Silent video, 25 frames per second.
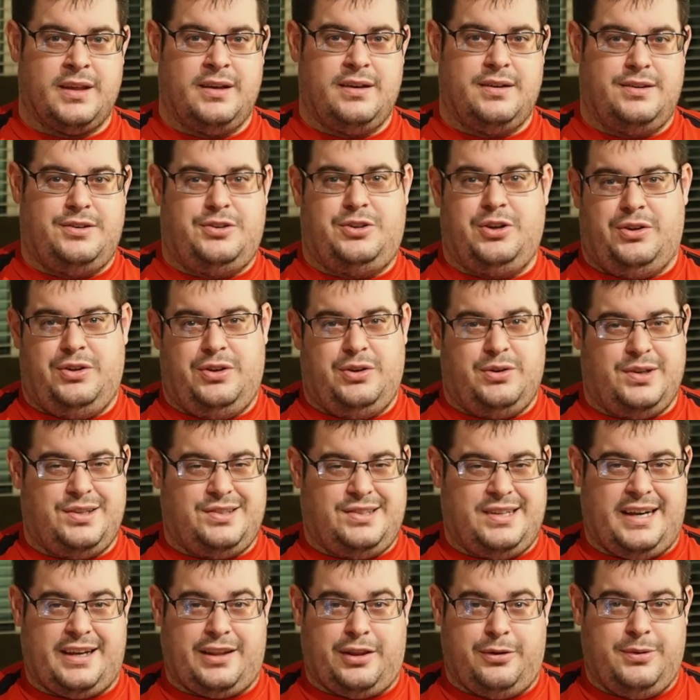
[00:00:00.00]
Don't know
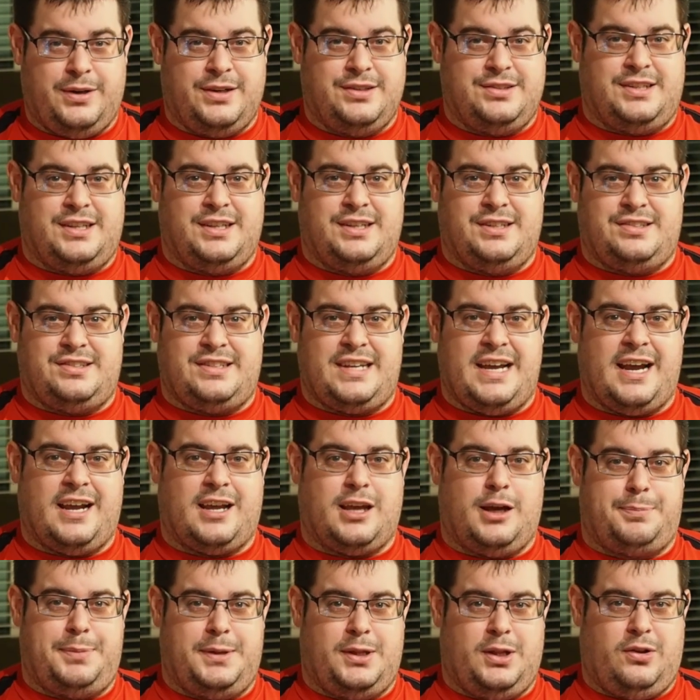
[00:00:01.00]
exactly where it's going to stack
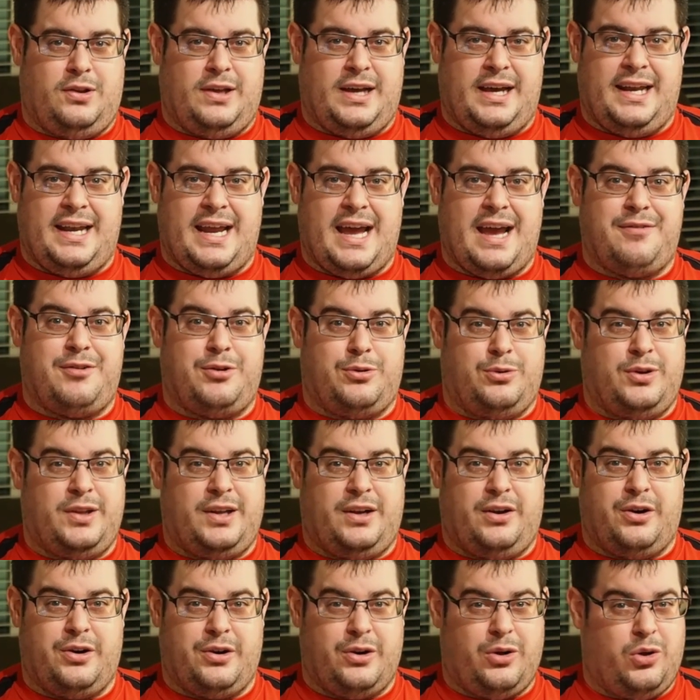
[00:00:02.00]
up in the line. Haven't really
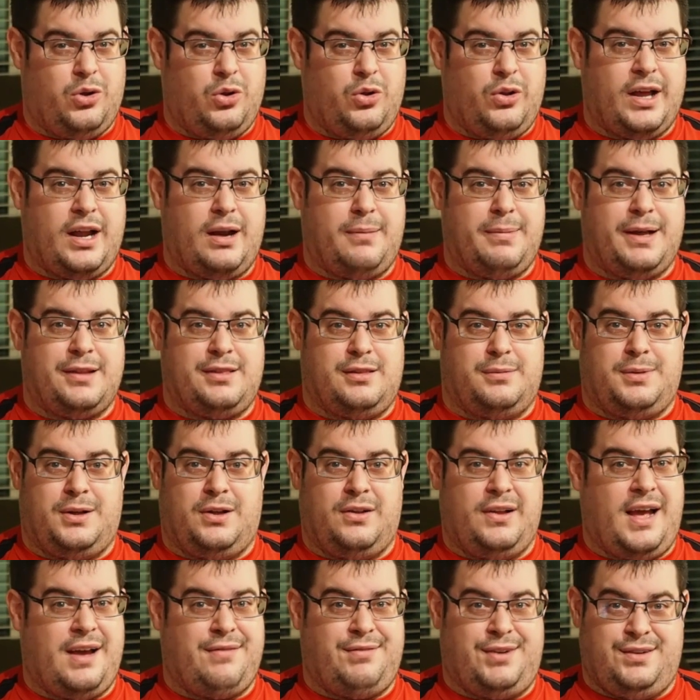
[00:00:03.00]
heard a whole lot about the
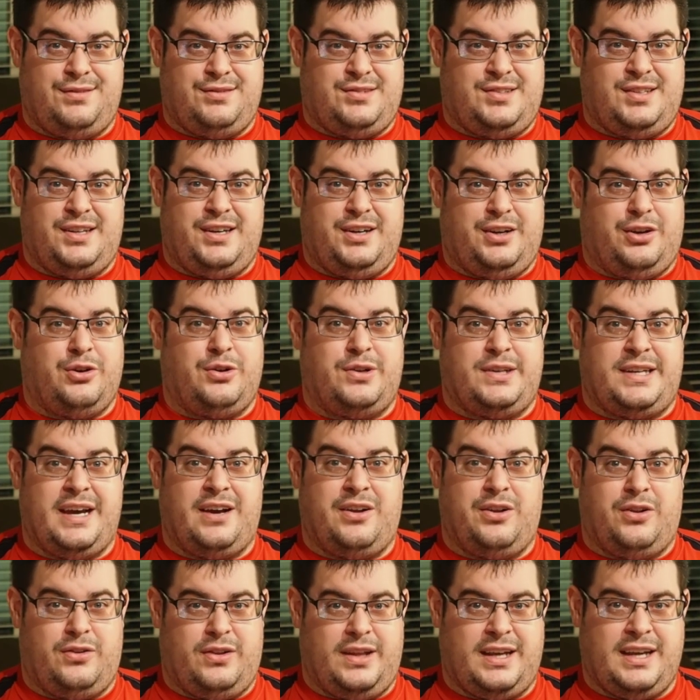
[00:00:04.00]
ball. I haven't even seen it go
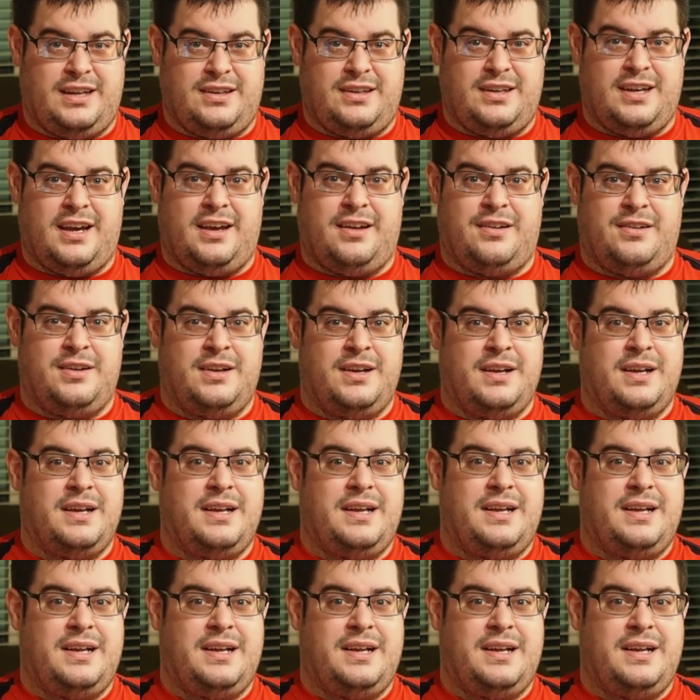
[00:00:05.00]
down a lane yet.